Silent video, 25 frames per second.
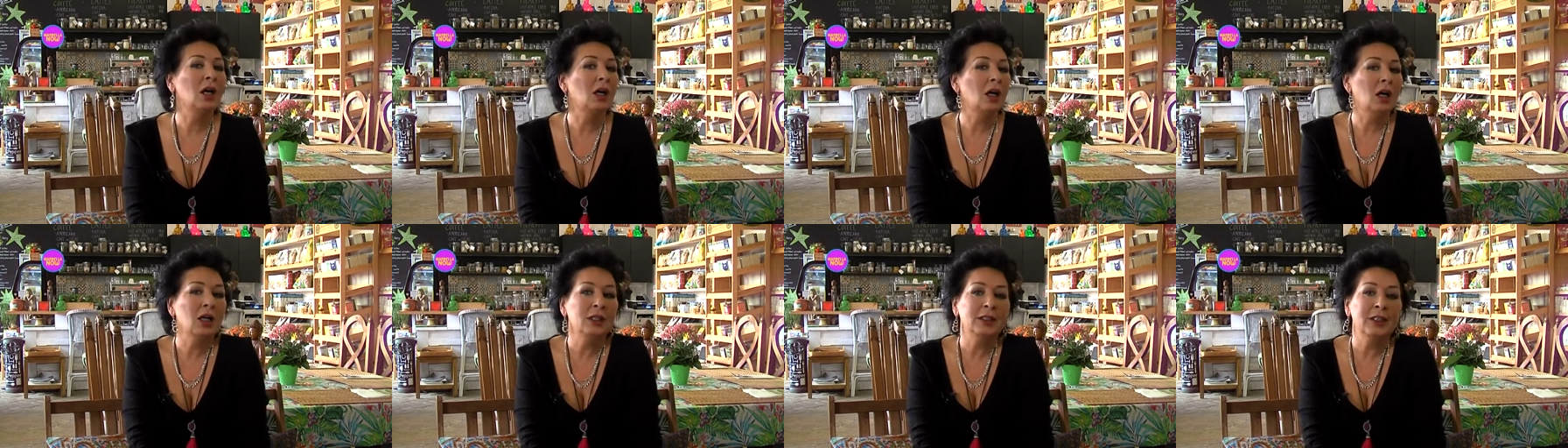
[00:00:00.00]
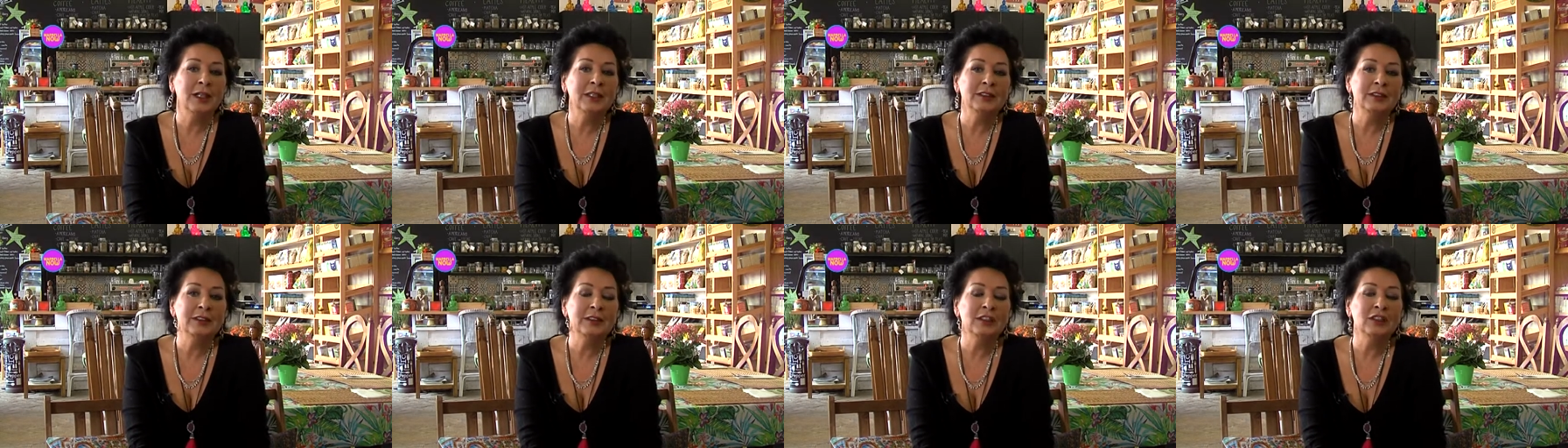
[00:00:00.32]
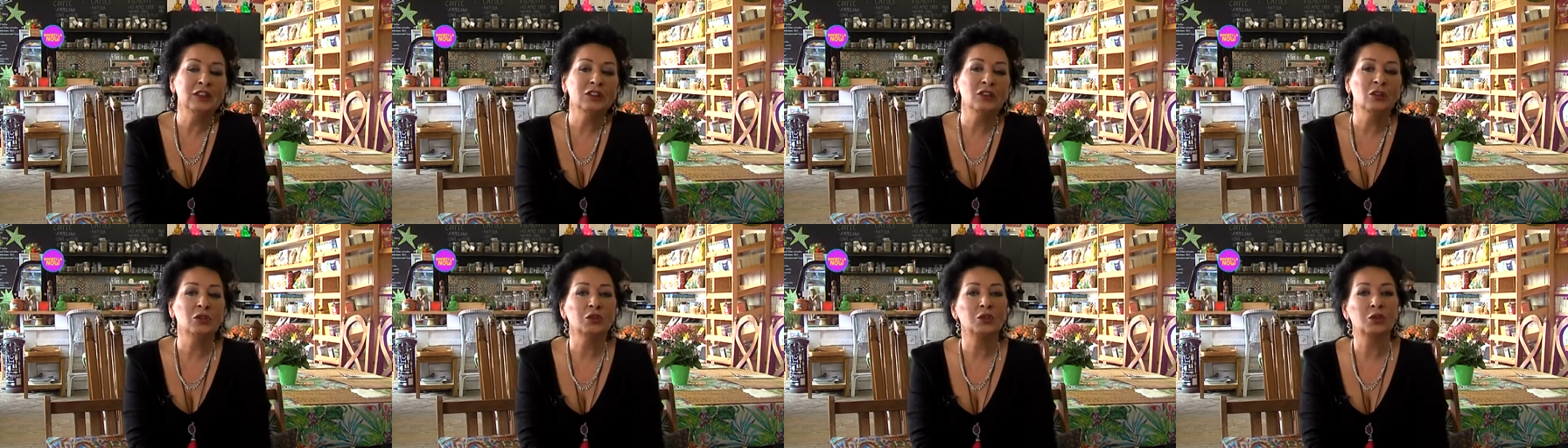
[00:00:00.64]
An 18
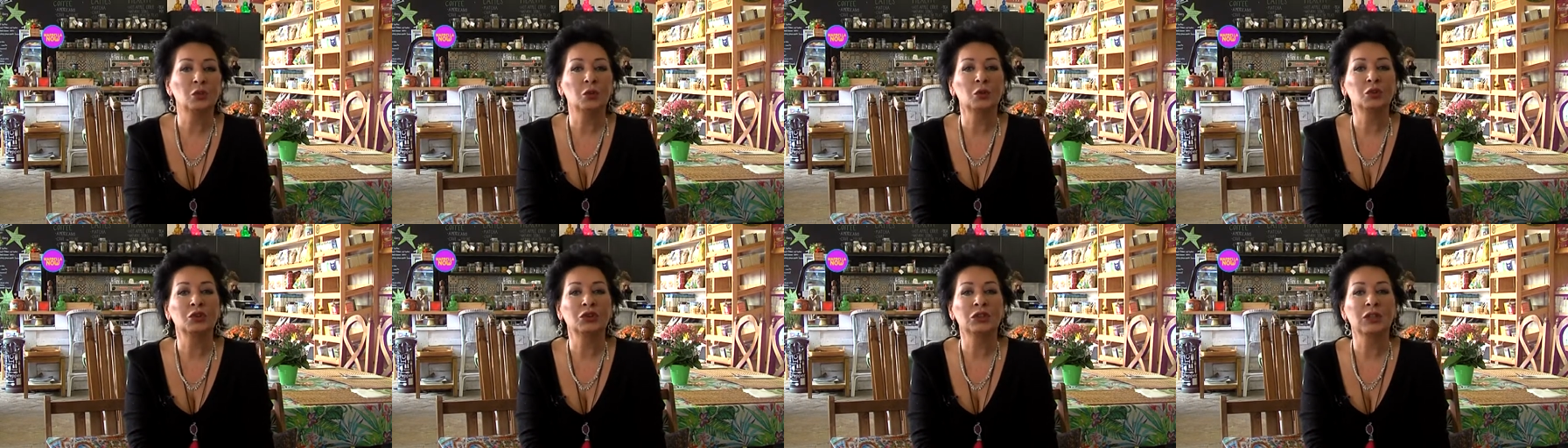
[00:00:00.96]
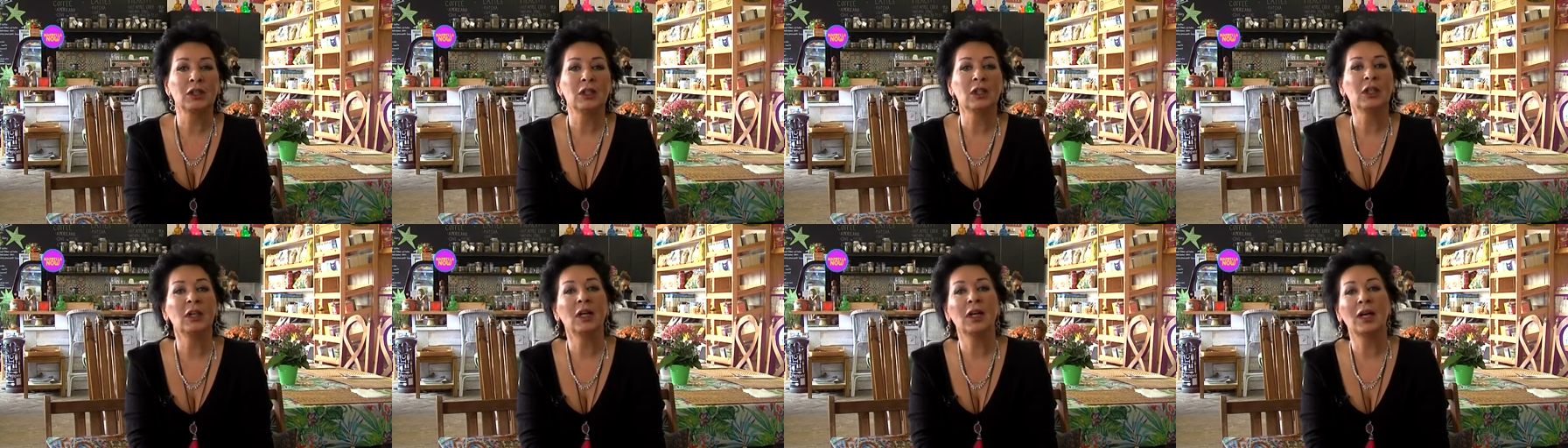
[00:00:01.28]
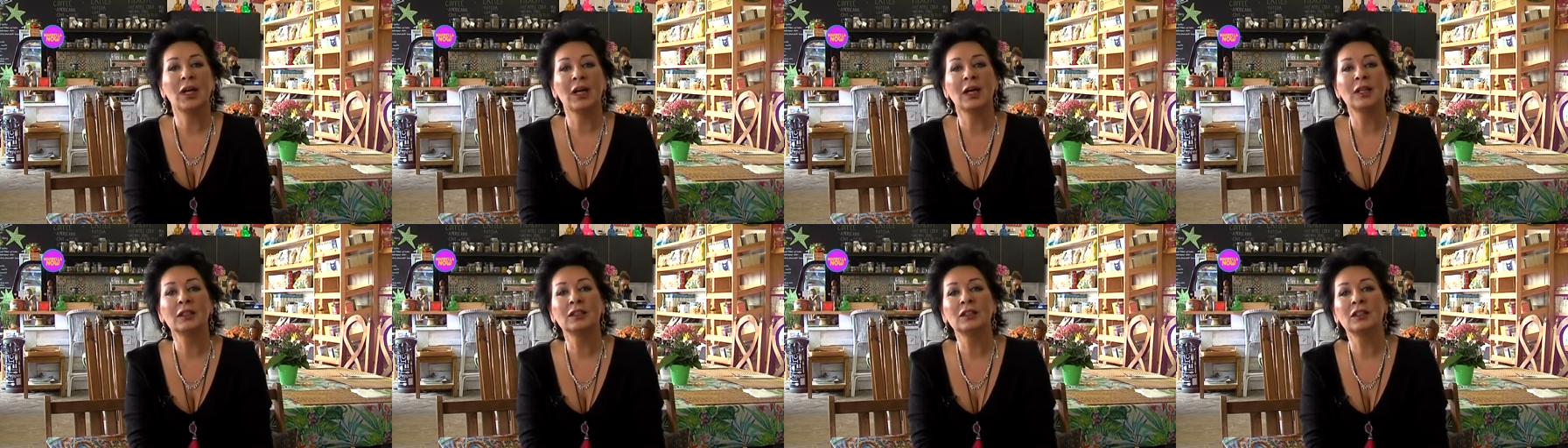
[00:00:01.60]
year old daughter
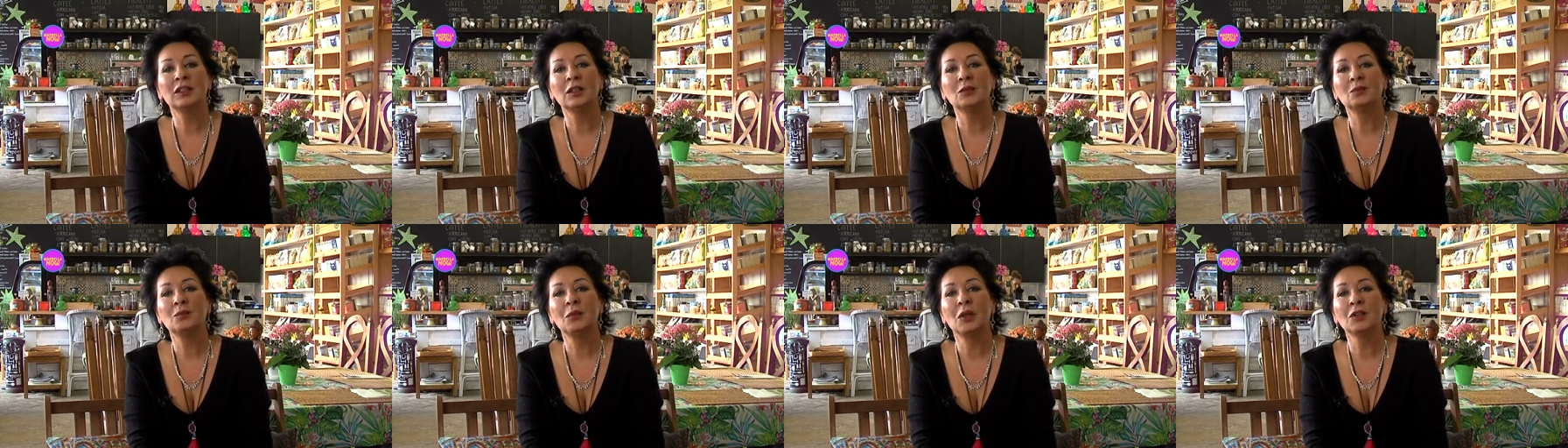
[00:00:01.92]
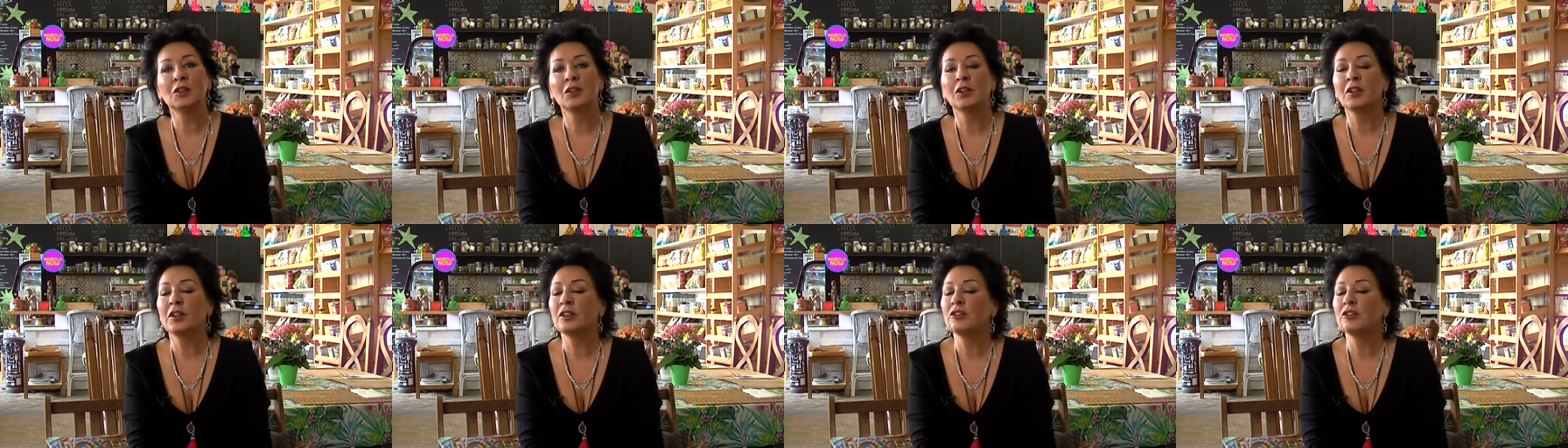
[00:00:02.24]
and a mother,